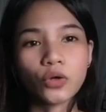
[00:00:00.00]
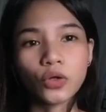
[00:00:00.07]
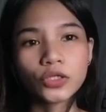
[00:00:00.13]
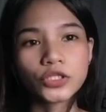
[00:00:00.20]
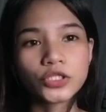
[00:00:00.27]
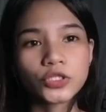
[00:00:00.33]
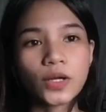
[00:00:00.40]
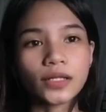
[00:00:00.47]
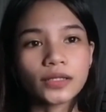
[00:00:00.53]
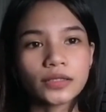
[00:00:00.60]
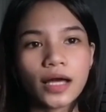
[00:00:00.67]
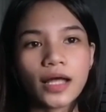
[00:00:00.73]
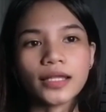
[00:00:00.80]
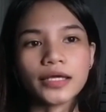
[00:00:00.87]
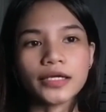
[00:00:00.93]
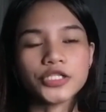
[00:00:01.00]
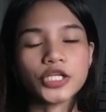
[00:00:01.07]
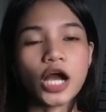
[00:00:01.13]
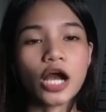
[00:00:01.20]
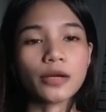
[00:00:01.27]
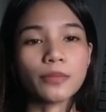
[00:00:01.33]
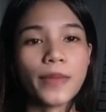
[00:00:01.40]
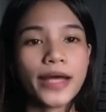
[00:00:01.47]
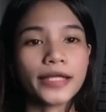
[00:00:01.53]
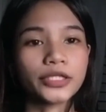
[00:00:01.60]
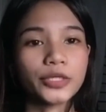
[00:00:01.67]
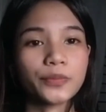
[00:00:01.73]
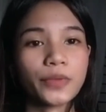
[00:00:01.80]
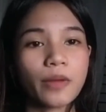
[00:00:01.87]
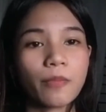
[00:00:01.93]
cultural knowledge are
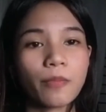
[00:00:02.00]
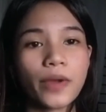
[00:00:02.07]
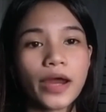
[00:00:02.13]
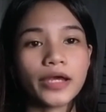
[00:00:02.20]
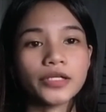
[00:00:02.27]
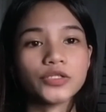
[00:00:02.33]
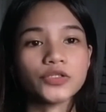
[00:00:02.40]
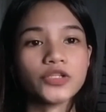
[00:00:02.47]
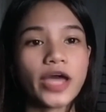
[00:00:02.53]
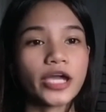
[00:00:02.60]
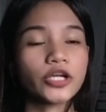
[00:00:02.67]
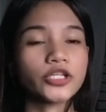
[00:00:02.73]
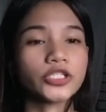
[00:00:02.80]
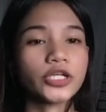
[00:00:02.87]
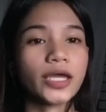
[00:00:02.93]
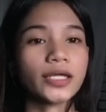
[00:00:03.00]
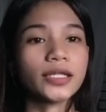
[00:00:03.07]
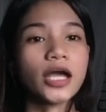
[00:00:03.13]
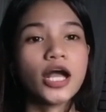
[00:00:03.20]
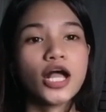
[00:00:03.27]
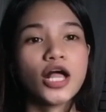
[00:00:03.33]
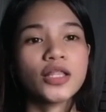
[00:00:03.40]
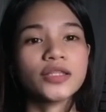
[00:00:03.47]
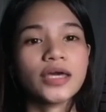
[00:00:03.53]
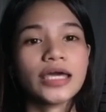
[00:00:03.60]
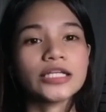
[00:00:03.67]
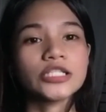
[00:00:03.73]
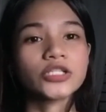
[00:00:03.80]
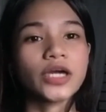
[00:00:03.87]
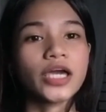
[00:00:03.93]
better prepared to negotiate the
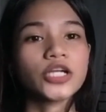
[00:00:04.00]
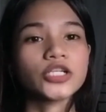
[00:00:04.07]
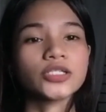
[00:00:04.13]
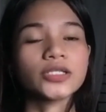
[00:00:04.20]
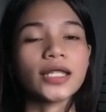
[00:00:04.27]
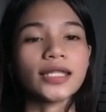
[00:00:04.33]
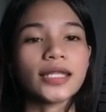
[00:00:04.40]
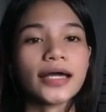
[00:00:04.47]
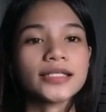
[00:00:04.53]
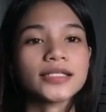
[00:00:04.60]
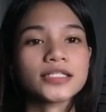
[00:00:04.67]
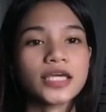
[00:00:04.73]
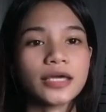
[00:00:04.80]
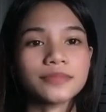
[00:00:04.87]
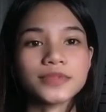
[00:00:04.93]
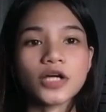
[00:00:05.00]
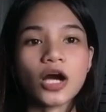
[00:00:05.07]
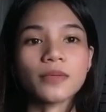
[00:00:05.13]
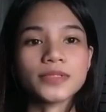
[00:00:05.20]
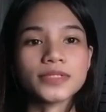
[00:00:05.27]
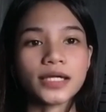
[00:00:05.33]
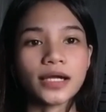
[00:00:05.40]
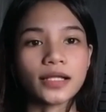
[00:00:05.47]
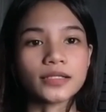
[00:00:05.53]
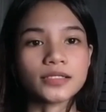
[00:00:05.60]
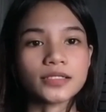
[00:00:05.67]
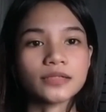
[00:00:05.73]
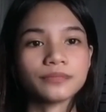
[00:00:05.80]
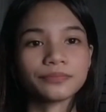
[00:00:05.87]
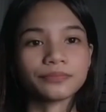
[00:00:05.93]
educational landscape's
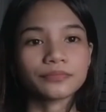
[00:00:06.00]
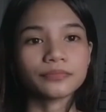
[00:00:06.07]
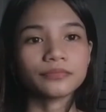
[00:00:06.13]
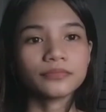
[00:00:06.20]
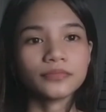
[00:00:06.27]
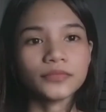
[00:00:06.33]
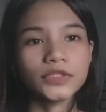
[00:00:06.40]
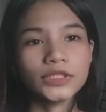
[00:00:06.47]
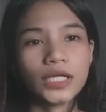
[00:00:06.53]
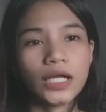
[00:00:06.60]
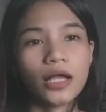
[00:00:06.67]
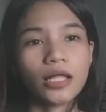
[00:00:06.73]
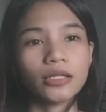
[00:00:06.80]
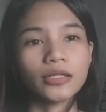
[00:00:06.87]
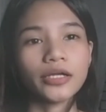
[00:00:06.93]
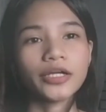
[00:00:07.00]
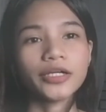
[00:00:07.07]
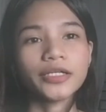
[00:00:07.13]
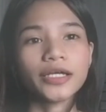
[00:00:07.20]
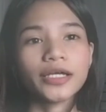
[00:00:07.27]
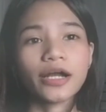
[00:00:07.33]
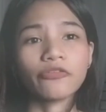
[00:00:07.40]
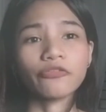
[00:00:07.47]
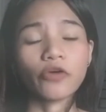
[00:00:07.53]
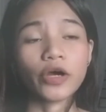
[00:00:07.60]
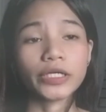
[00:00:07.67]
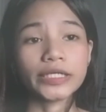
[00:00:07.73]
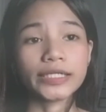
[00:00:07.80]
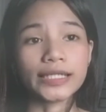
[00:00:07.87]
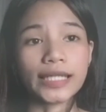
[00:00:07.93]
obstacles. Learning a
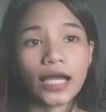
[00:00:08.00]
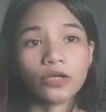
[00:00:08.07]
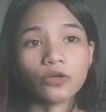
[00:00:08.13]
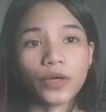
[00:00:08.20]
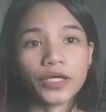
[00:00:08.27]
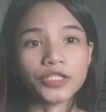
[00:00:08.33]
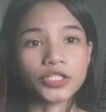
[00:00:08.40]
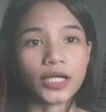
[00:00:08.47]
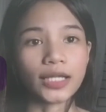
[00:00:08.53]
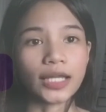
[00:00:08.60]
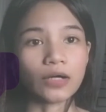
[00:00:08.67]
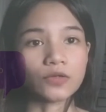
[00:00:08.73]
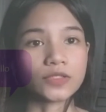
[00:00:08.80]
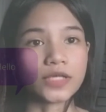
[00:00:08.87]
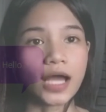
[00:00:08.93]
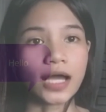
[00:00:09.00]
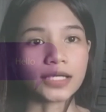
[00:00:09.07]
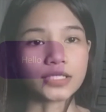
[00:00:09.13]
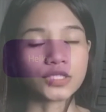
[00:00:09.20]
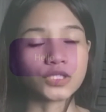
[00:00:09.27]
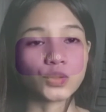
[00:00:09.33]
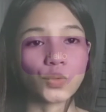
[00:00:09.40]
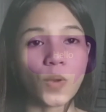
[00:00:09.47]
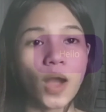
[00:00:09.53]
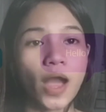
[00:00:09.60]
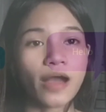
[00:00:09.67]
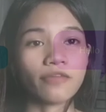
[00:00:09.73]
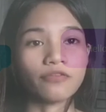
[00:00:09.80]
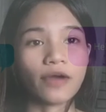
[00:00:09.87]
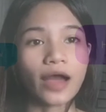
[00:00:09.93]
foreign language allows us to
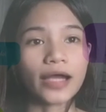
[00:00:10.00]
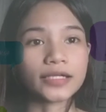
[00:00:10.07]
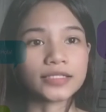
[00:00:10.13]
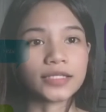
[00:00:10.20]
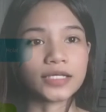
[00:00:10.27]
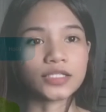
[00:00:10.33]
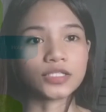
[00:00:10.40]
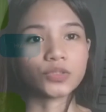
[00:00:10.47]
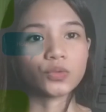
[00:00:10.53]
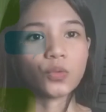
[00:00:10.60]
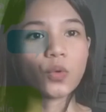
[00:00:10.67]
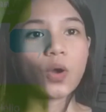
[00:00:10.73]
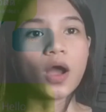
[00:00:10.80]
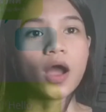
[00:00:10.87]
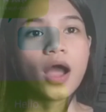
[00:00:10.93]
have access to